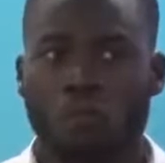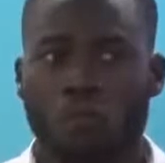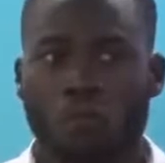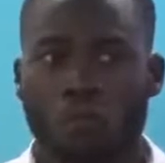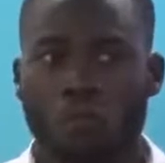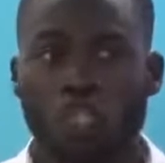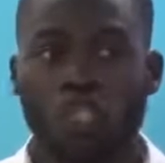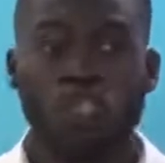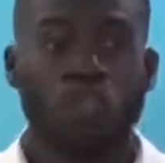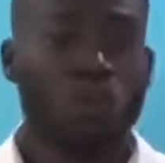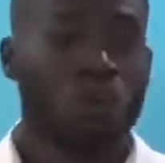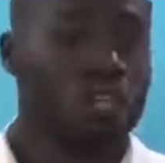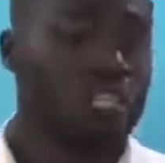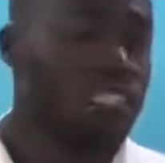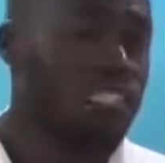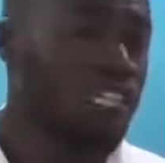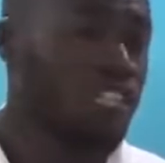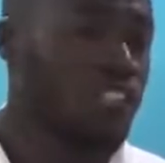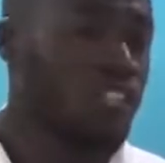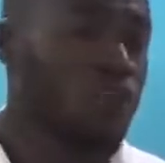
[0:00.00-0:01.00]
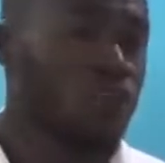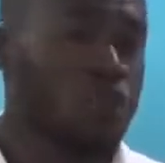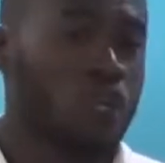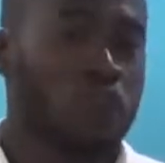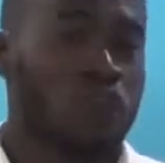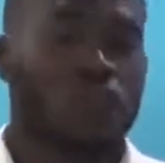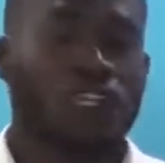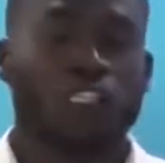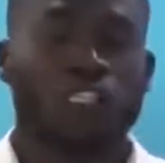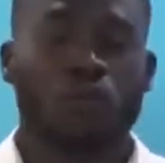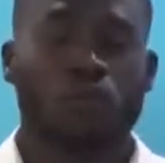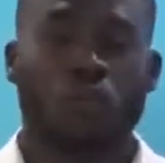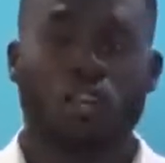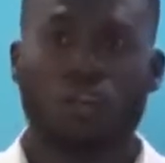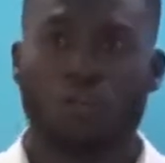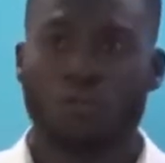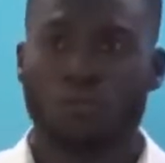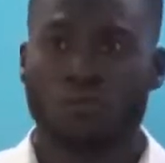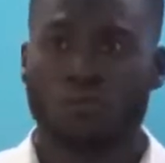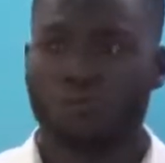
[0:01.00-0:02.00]
We don't intend to reinvent the
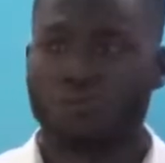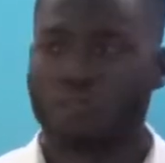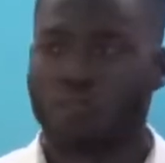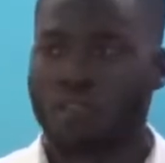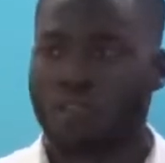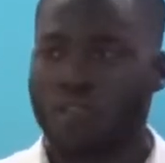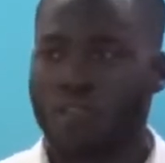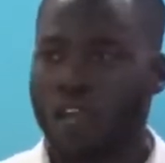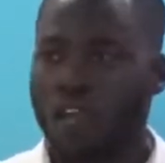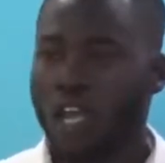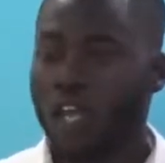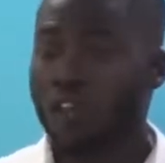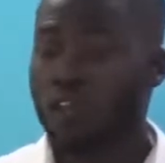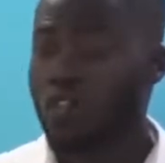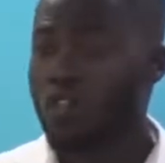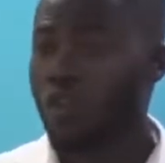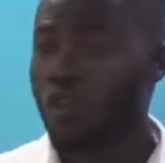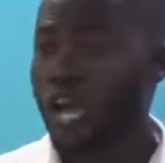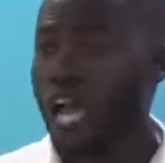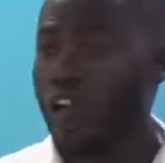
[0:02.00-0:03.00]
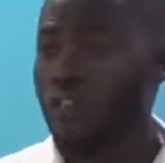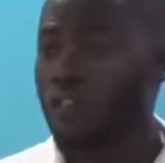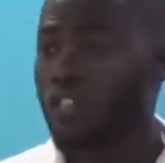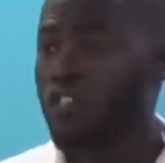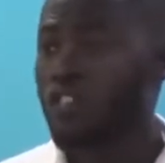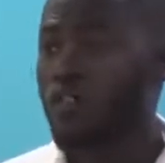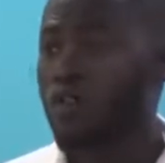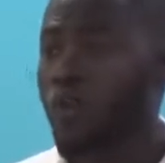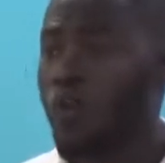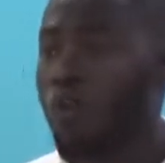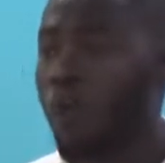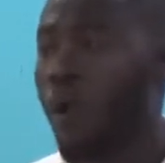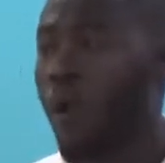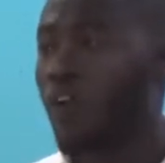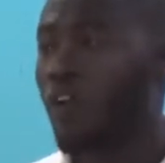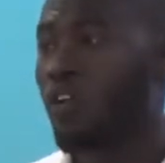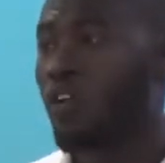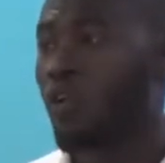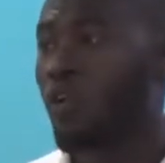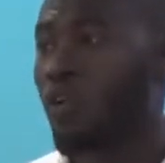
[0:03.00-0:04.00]
wheel. And also having two
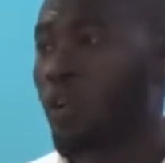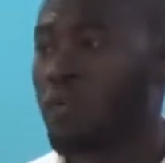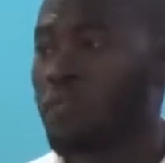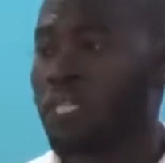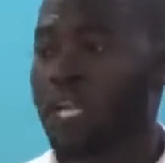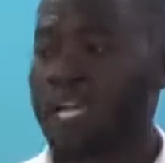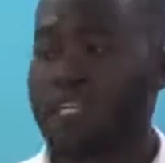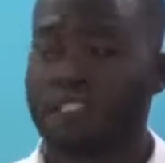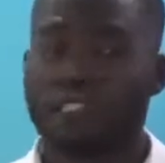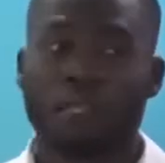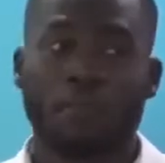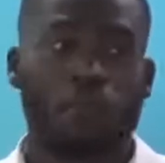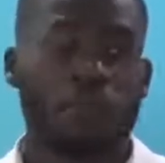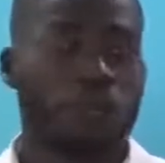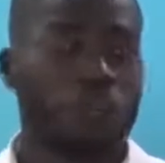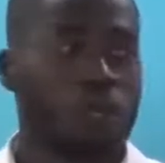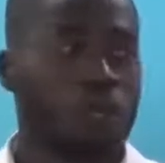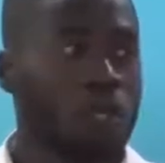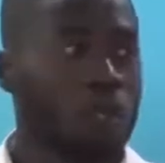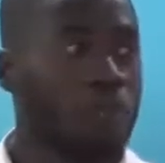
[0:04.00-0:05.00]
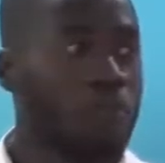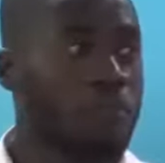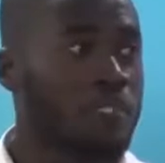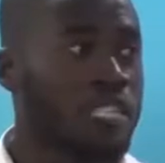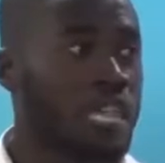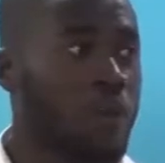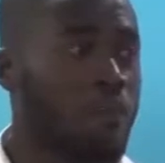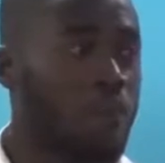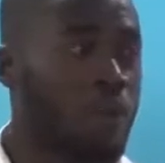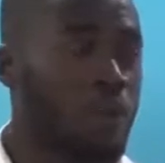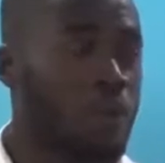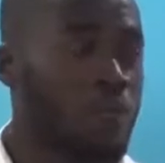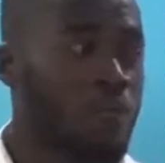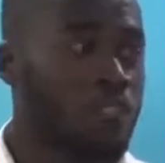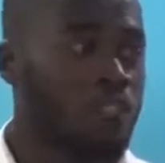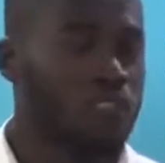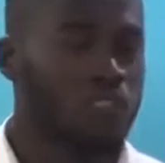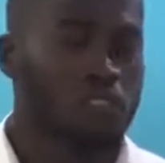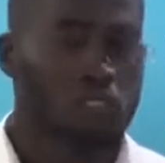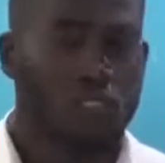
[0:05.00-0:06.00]
parallel websites that perform the same purpose